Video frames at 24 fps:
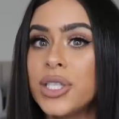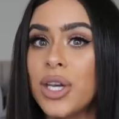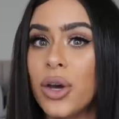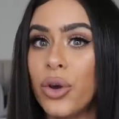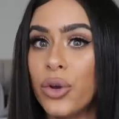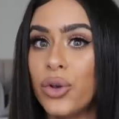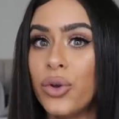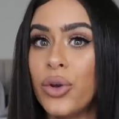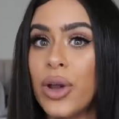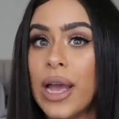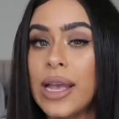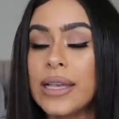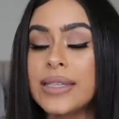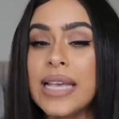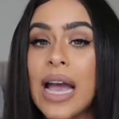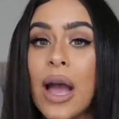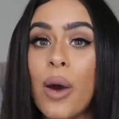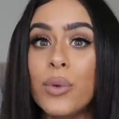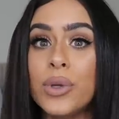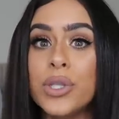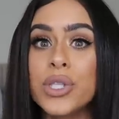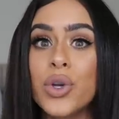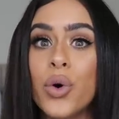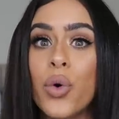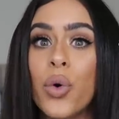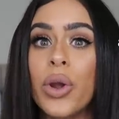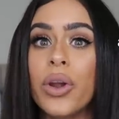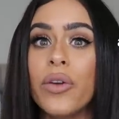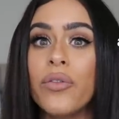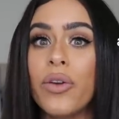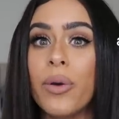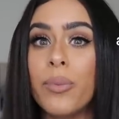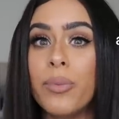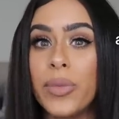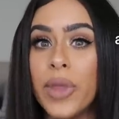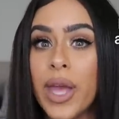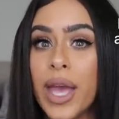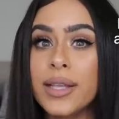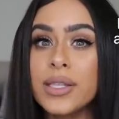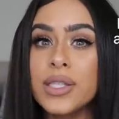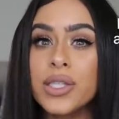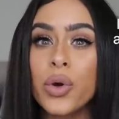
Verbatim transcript: tell you guys how it's going from then.